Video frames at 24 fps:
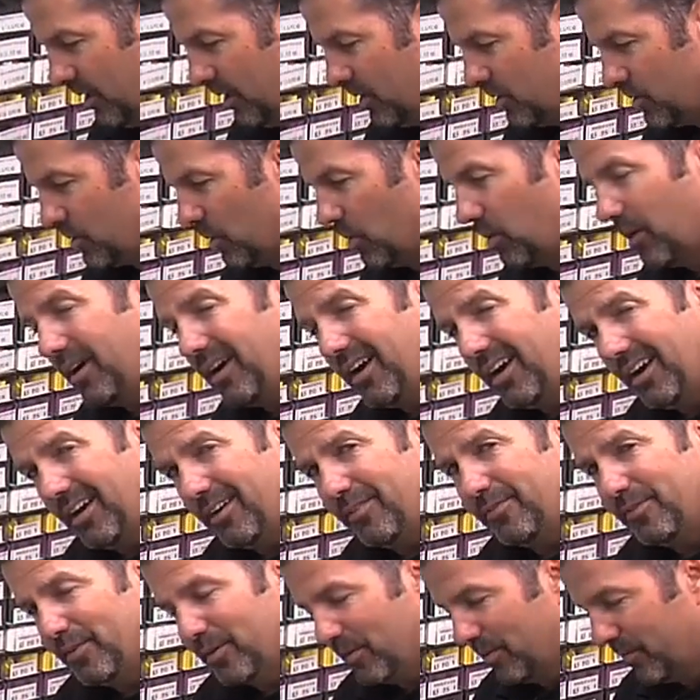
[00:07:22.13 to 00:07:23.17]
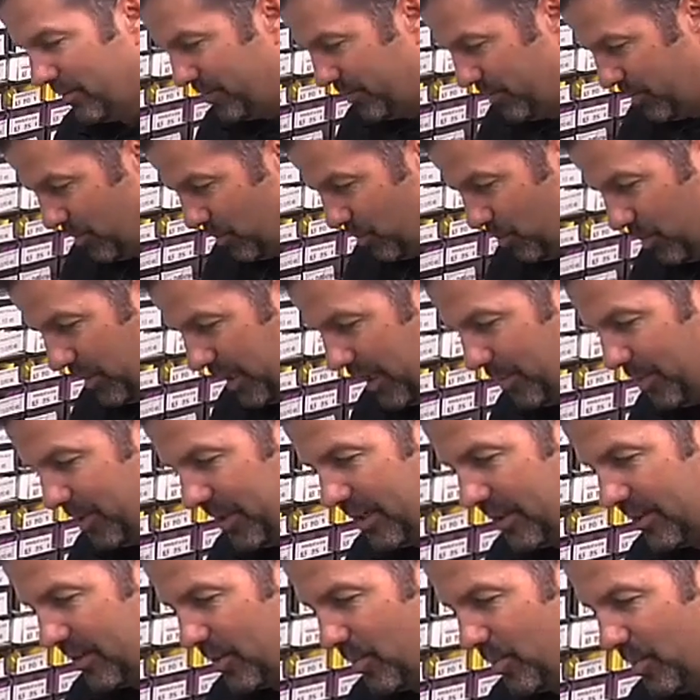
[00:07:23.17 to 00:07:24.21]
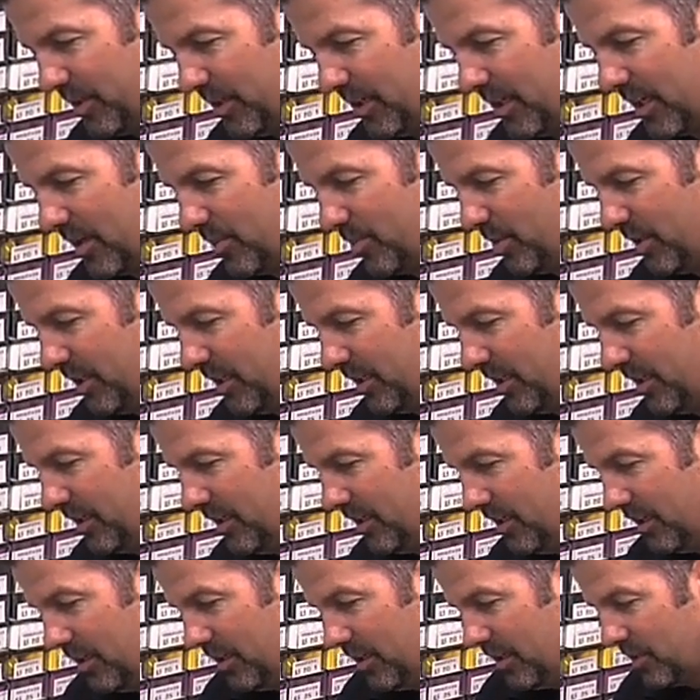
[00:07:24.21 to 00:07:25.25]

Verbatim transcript: So half of Mapping out the PAP